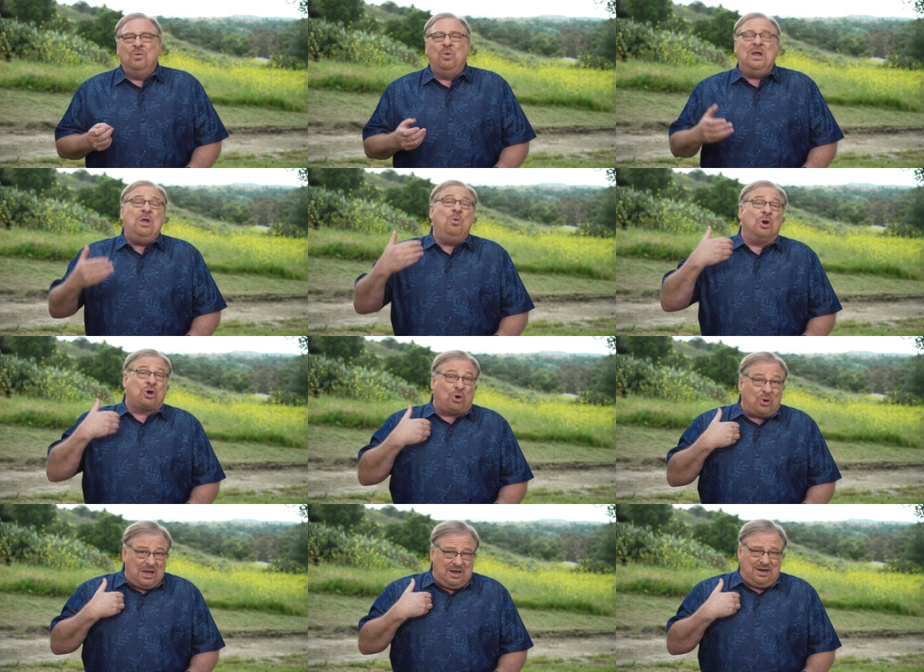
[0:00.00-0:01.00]
We were
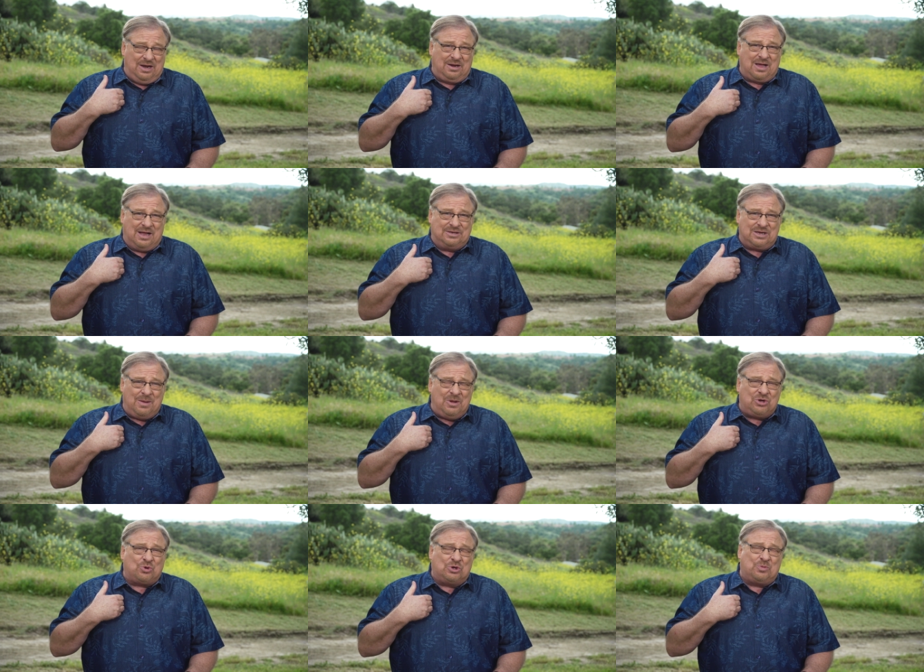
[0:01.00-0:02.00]
created in God's
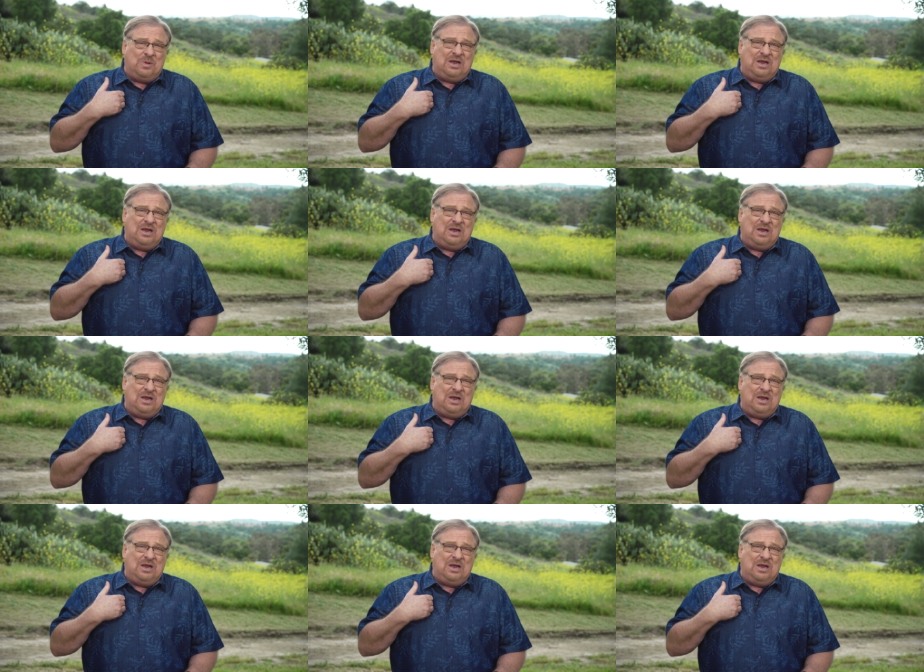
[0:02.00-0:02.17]
image, which